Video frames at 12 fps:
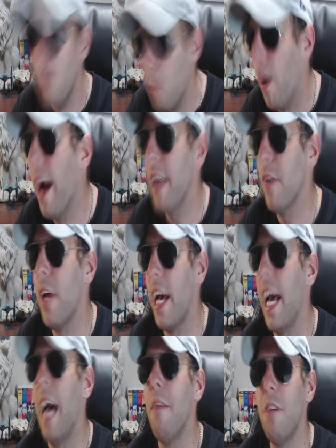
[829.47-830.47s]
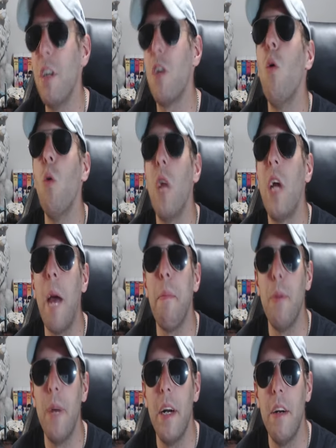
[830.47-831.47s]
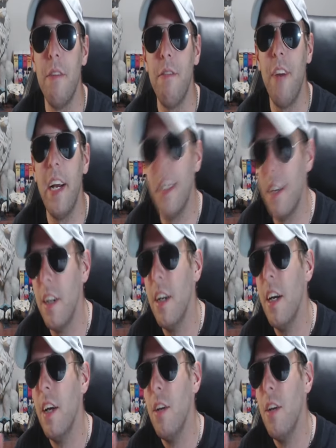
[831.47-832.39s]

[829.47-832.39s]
Why don't I have a cool capoeira fighter